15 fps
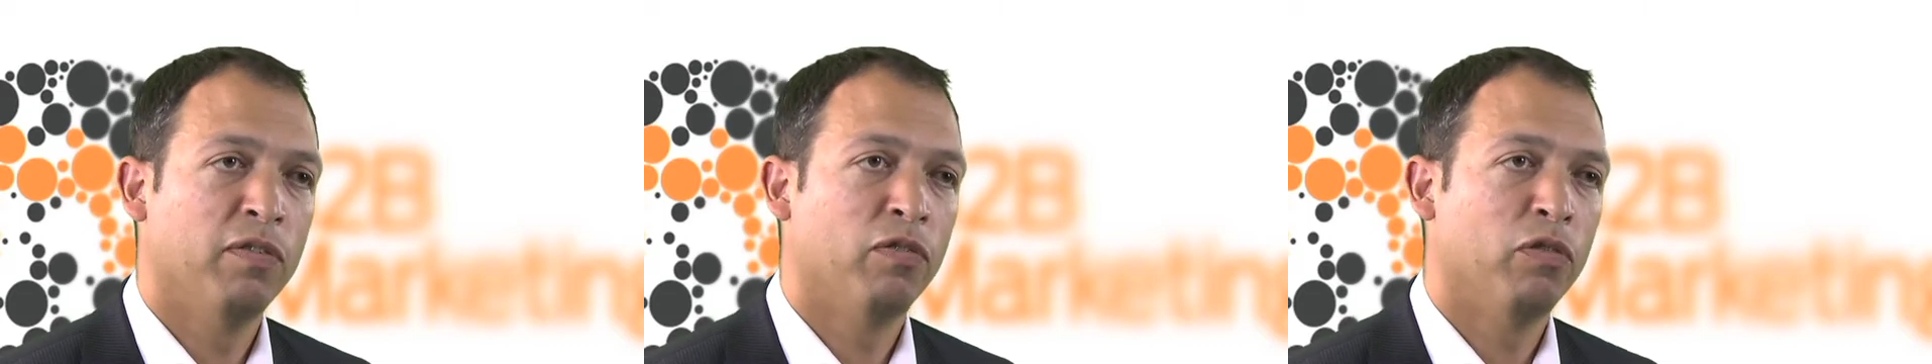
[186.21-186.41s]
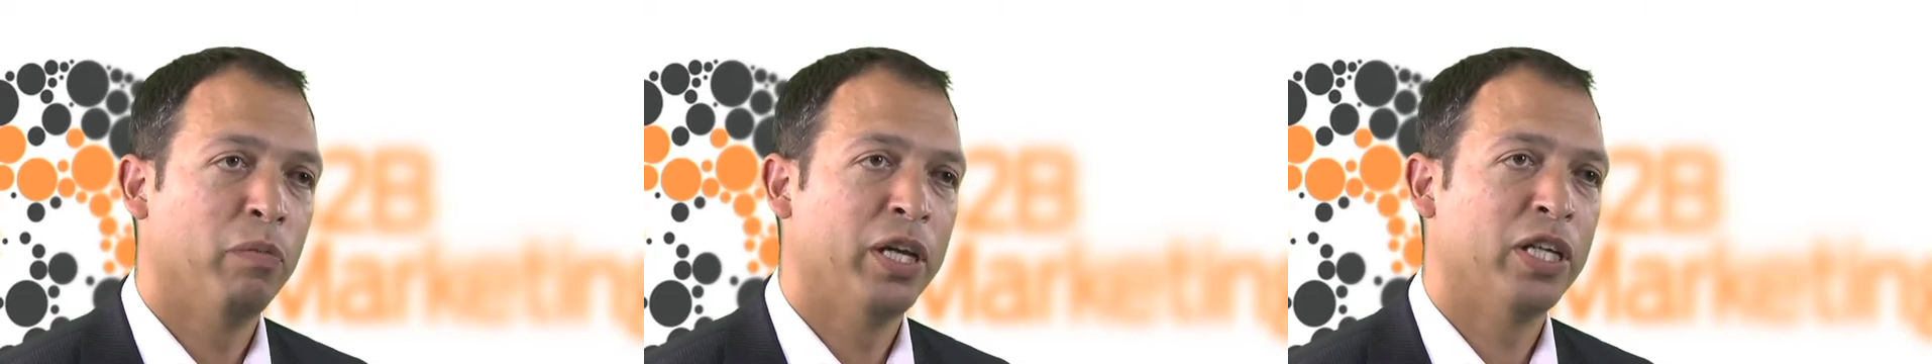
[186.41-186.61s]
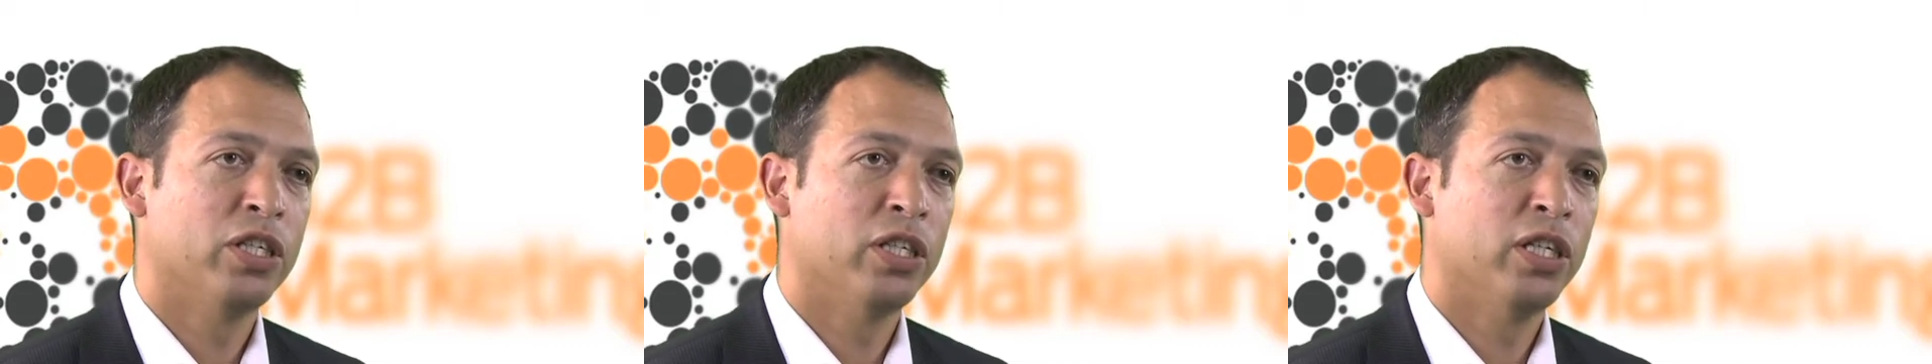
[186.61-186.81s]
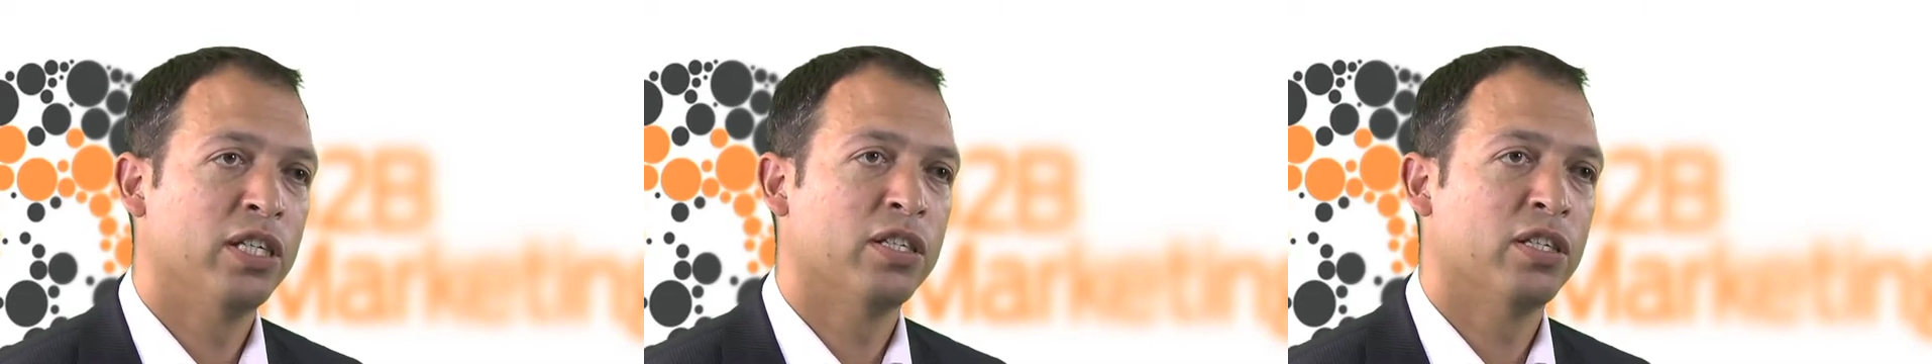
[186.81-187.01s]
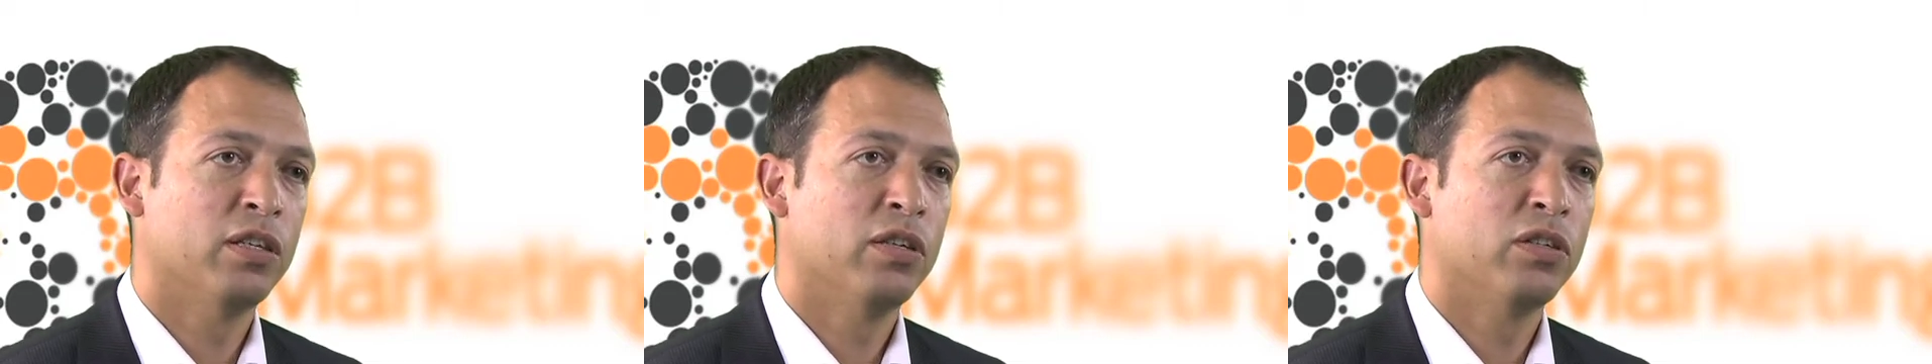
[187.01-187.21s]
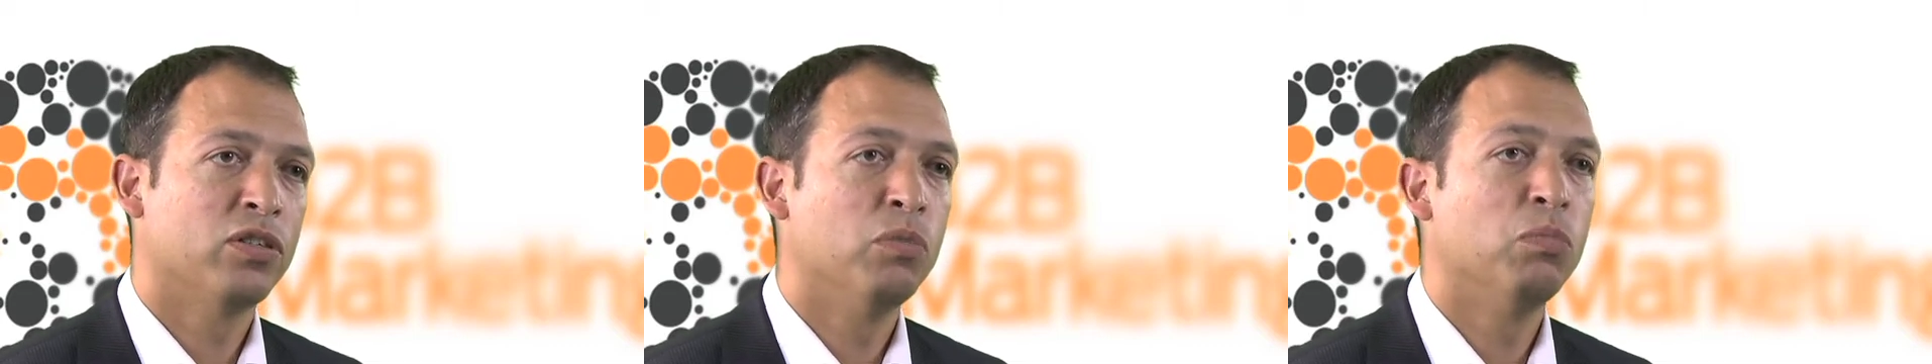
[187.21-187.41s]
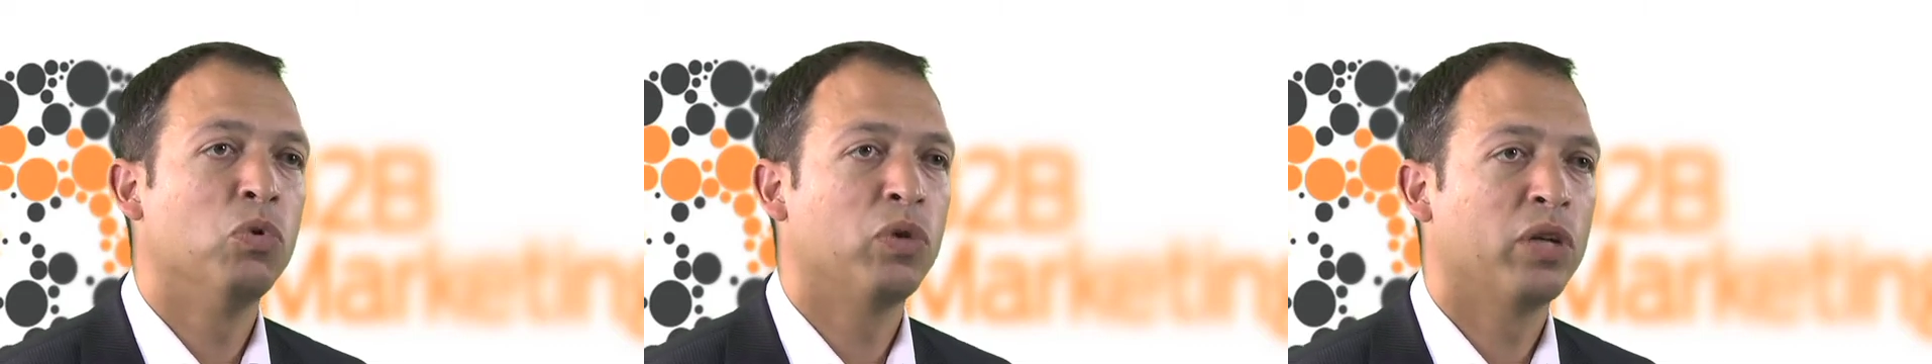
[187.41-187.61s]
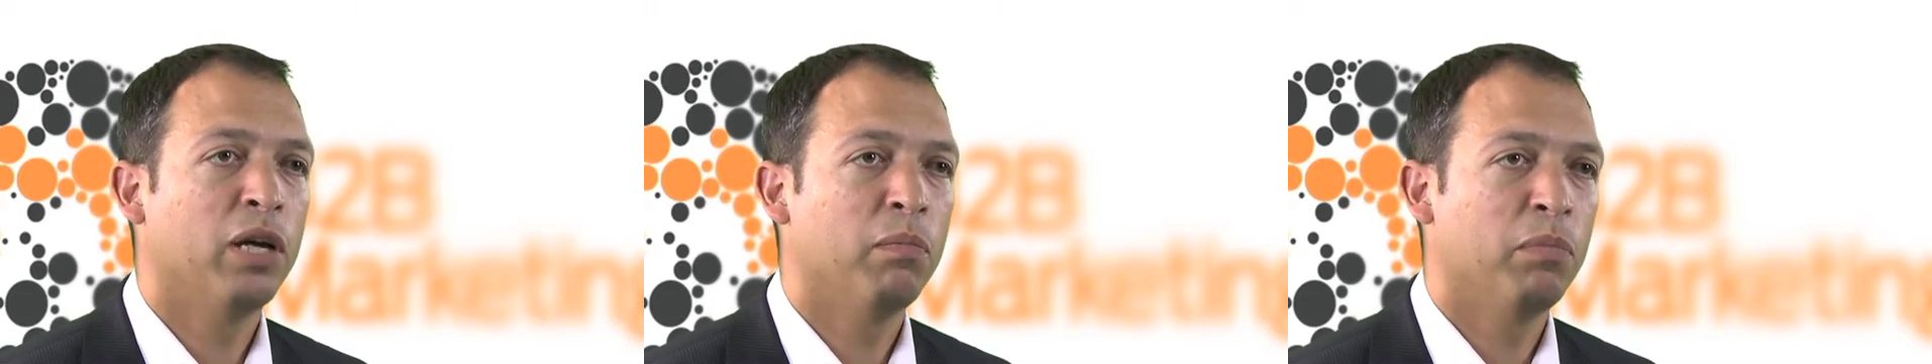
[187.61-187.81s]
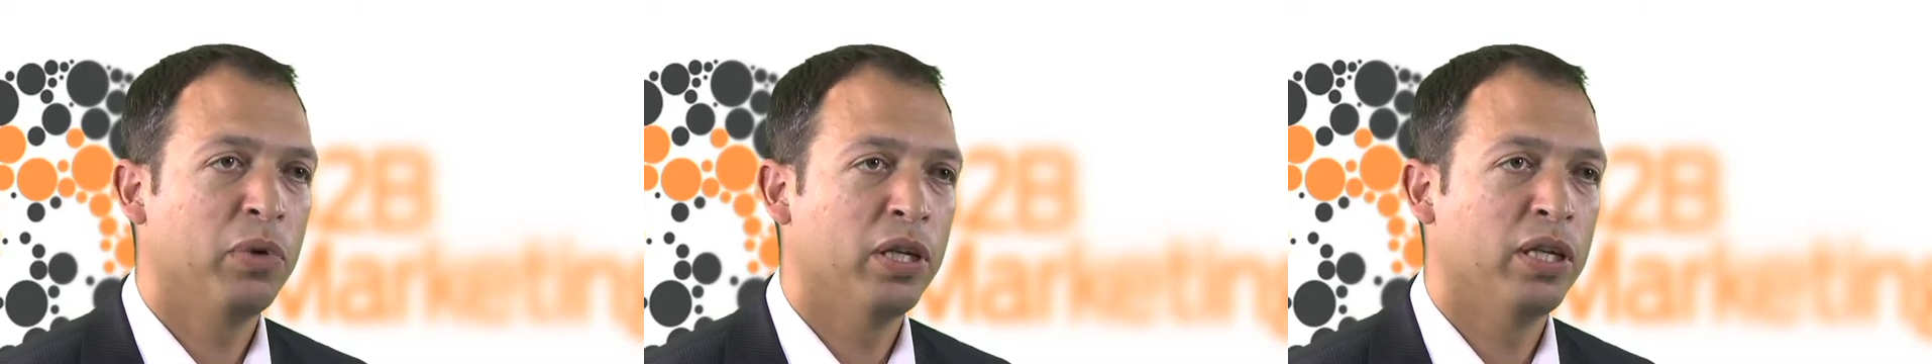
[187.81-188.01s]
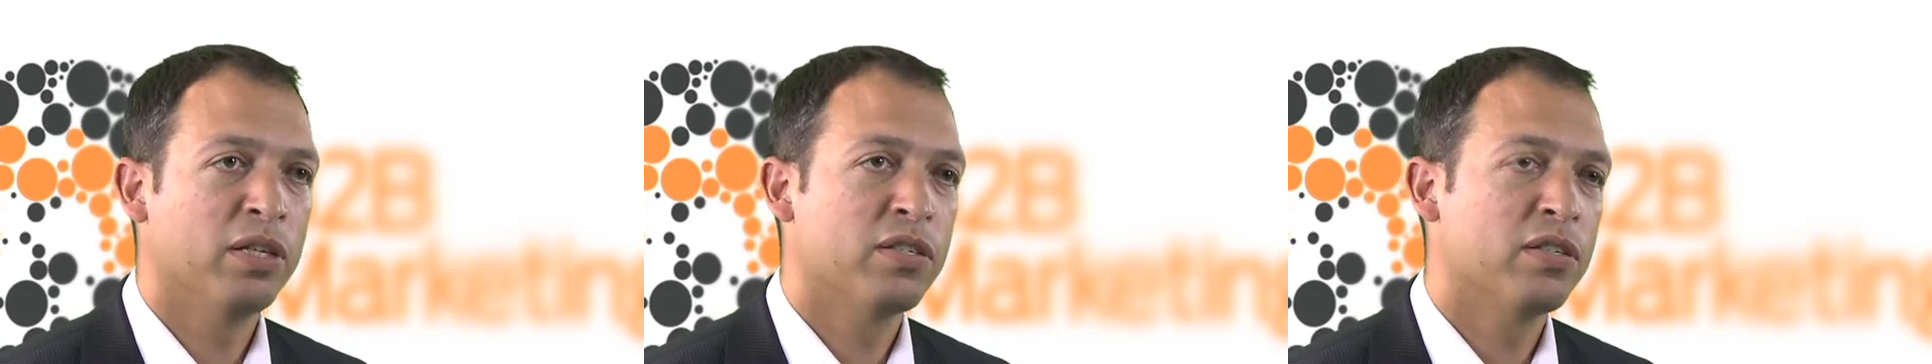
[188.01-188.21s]
information into more
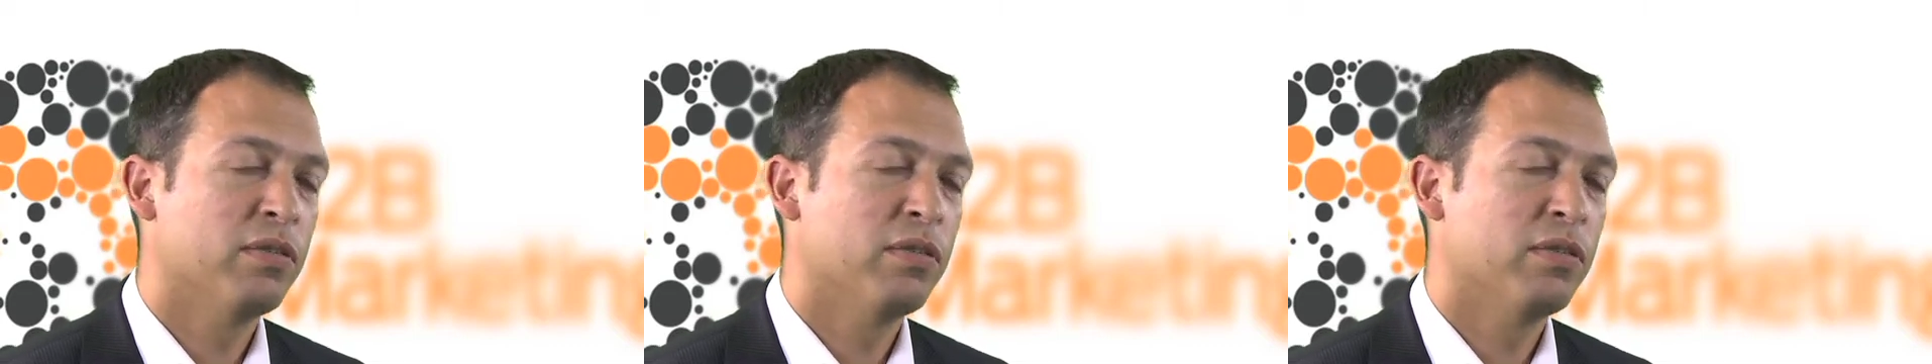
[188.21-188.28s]
companies.